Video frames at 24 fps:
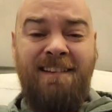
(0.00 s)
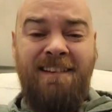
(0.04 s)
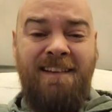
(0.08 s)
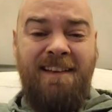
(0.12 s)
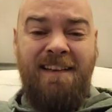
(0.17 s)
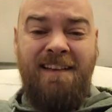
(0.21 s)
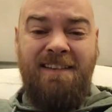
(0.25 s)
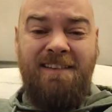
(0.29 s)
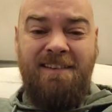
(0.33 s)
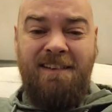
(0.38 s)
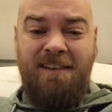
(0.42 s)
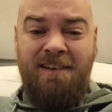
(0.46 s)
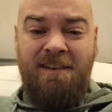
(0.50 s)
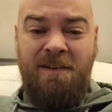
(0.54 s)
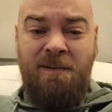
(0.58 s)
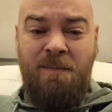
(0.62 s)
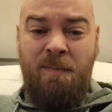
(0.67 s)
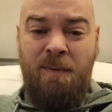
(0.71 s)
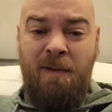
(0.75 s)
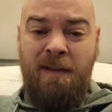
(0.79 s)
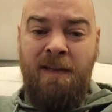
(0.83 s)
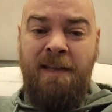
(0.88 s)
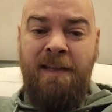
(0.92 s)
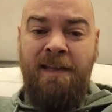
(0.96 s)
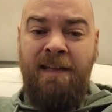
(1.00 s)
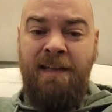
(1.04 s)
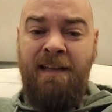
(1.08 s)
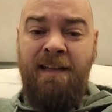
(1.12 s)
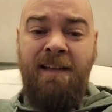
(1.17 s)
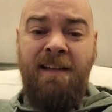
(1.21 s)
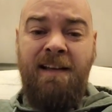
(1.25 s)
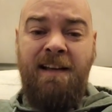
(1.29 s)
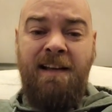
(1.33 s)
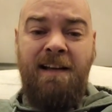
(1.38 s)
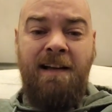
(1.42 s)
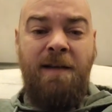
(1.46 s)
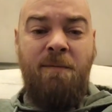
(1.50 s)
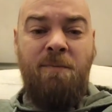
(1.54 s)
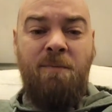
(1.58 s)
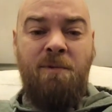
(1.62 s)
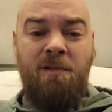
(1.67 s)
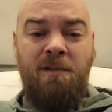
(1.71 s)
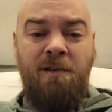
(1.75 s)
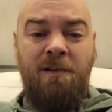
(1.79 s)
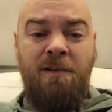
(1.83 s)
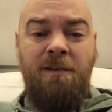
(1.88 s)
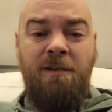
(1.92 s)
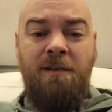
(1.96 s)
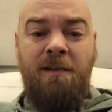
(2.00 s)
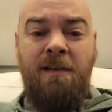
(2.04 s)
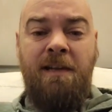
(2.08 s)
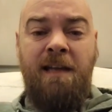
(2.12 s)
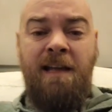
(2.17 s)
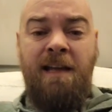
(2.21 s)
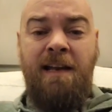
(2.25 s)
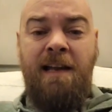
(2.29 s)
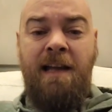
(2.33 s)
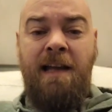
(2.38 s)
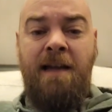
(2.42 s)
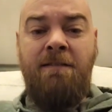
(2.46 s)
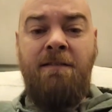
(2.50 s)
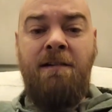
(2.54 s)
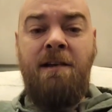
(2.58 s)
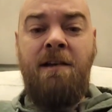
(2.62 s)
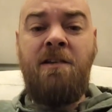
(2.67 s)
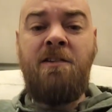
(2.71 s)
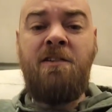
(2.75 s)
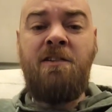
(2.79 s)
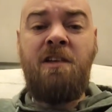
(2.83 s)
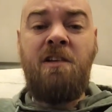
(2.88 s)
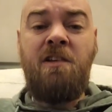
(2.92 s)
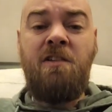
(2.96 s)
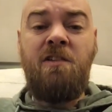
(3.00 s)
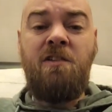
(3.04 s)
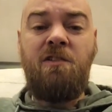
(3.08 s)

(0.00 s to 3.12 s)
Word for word: It's going to be absolutely hilarious.